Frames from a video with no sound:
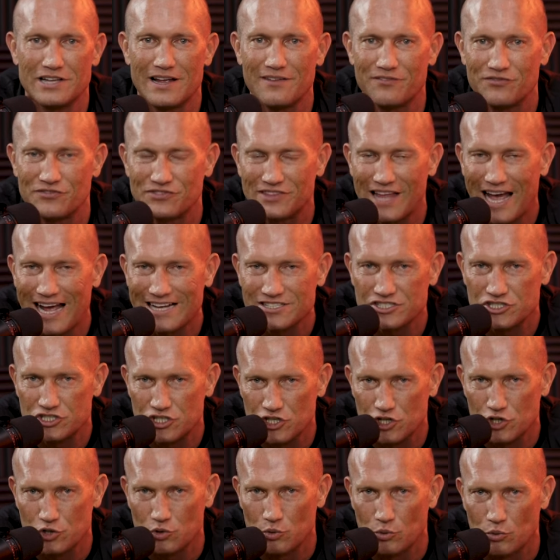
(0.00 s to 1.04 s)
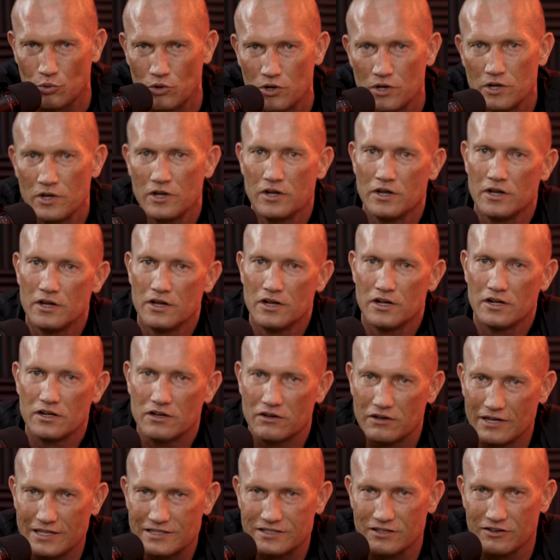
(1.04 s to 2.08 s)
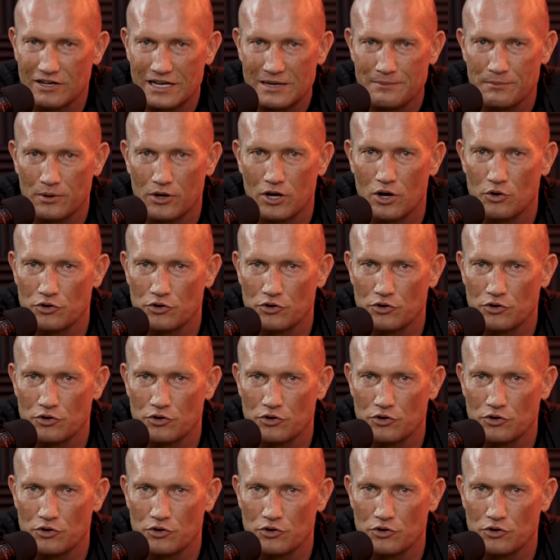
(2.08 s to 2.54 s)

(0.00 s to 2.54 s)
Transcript: If that's you, click the link below.